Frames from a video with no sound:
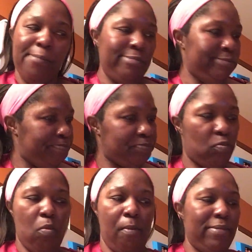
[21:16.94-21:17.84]

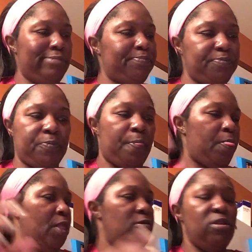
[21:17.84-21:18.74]

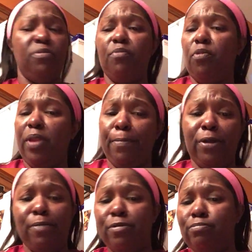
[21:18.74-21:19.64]
A little bit more black
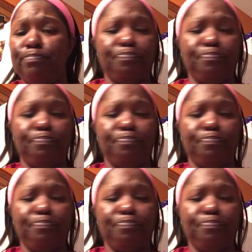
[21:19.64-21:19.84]
pepper.